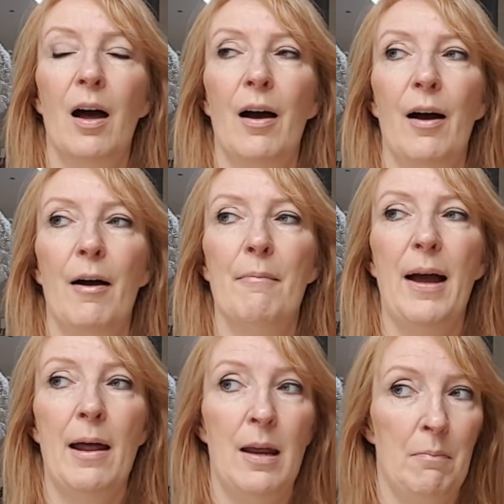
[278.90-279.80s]
um,
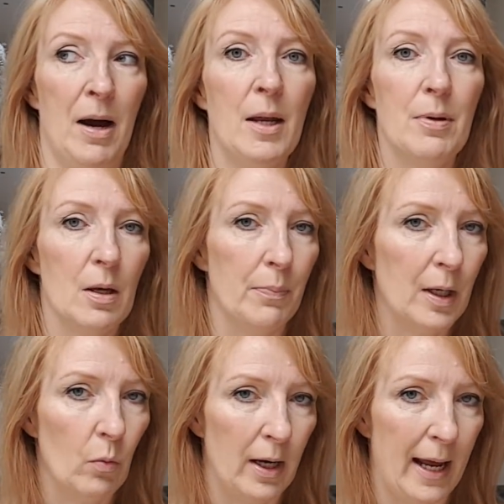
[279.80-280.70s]
and it might be a
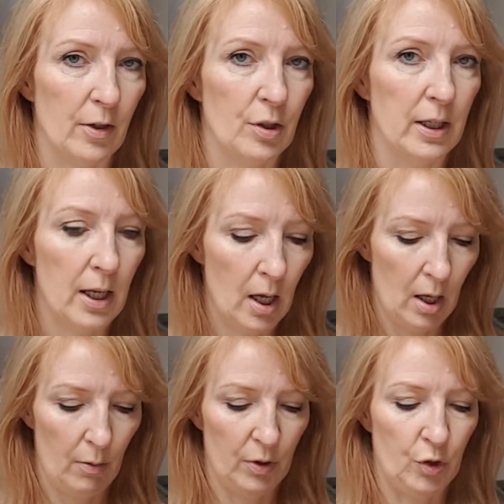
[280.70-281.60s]
big one actually
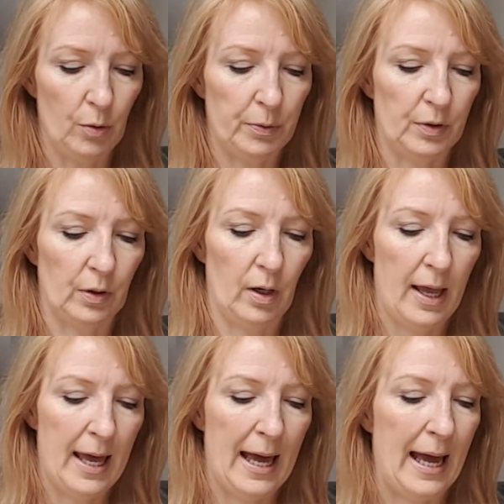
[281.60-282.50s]
with Jupiter
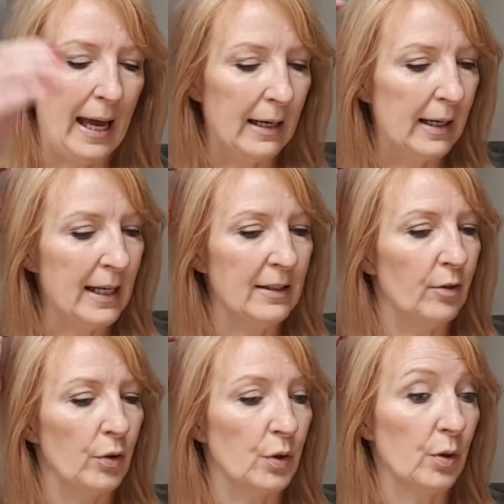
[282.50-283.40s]
uh, in
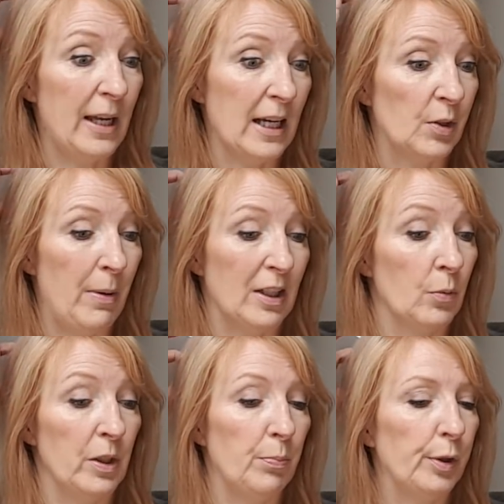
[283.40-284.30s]
those good aspects
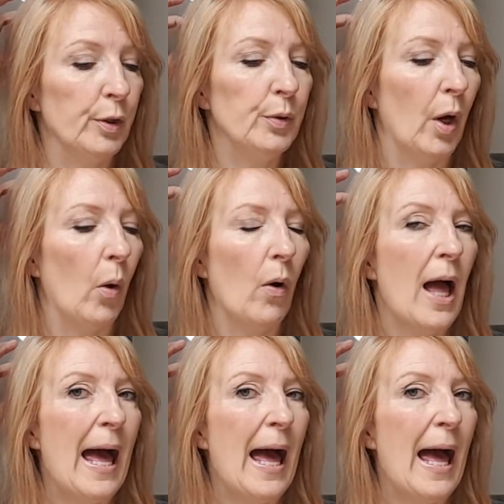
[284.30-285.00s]
with Pluto.